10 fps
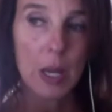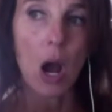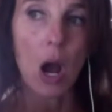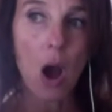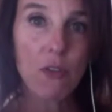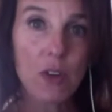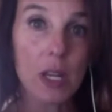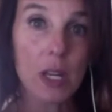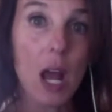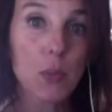Often
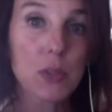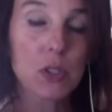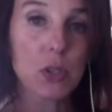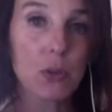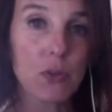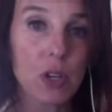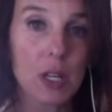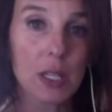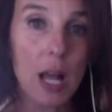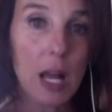it helps to
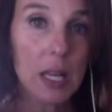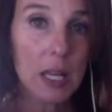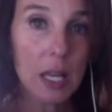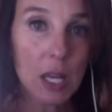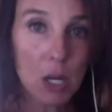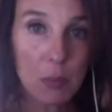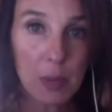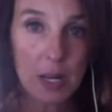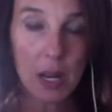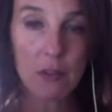feel a little
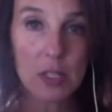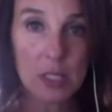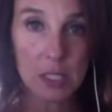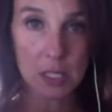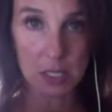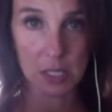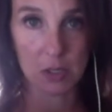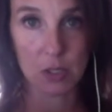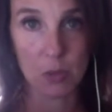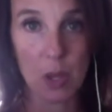bit of a
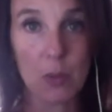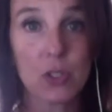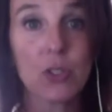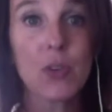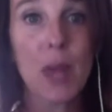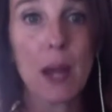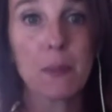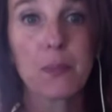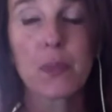distance to be able to do that.